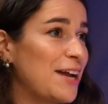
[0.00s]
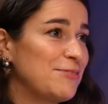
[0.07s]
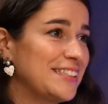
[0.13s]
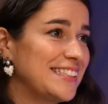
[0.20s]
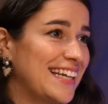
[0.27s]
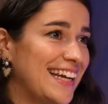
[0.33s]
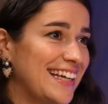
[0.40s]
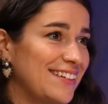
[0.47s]

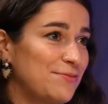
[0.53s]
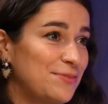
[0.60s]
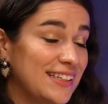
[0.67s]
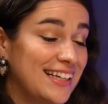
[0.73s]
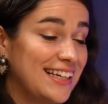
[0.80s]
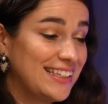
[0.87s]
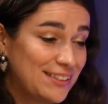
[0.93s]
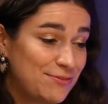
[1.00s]
would say
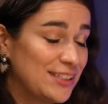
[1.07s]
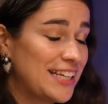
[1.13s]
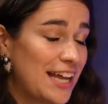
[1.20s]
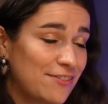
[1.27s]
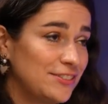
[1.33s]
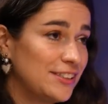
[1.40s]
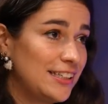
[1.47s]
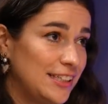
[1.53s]
it will
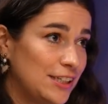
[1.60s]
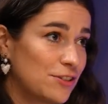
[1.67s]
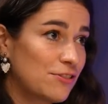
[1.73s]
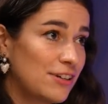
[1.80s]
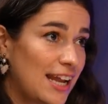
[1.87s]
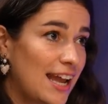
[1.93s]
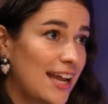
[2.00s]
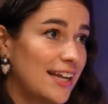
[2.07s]
definitely
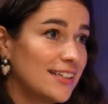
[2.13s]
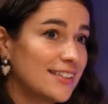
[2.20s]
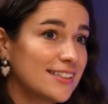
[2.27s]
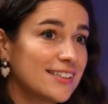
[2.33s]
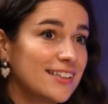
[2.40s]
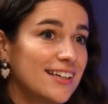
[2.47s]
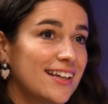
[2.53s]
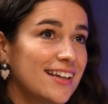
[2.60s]

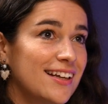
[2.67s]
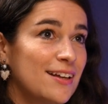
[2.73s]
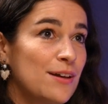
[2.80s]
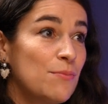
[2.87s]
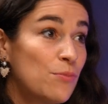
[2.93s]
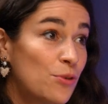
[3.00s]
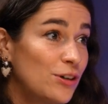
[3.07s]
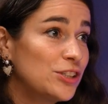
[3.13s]
create
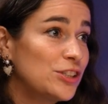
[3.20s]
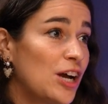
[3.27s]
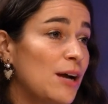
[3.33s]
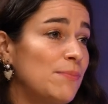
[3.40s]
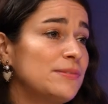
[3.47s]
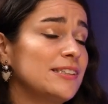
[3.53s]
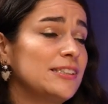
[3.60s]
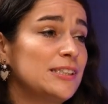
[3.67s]
more
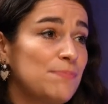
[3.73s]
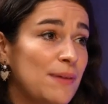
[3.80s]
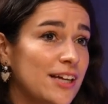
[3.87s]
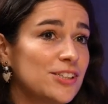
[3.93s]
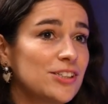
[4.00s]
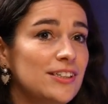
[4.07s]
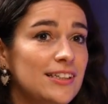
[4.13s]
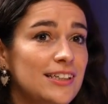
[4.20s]
jobs,
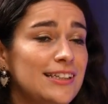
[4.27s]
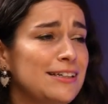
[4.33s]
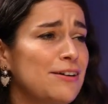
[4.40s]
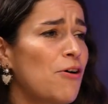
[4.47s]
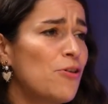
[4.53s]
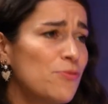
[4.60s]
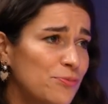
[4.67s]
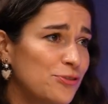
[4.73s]
especially
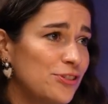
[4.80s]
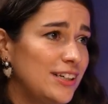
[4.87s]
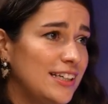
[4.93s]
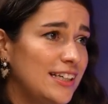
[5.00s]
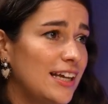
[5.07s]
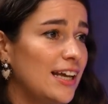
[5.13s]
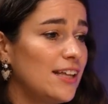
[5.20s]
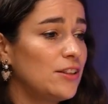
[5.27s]

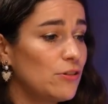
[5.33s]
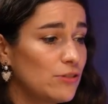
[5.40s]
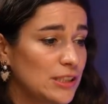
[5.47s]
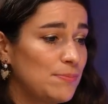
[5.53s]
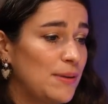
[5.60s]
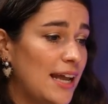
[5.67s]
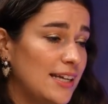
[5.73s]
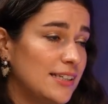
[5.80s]
hopefully in
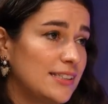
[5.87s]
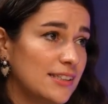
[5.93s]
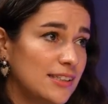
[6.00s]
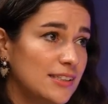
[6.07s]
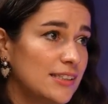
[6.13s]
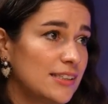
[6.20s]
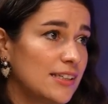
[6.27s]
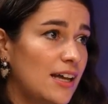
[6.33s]
those
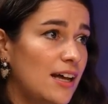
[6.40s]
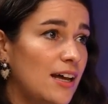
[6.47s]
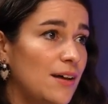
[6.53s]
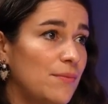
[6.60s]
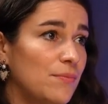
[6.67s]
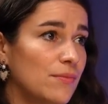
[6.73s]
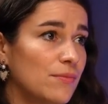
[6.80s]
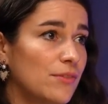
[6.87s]
places
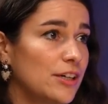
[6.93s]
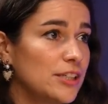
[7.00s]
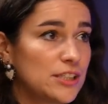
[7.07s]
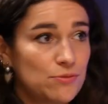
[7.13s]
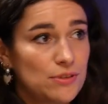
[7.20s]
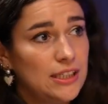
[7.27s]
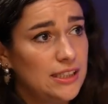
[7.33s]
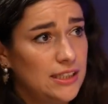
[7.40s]
where
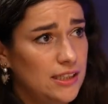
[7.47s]
it's really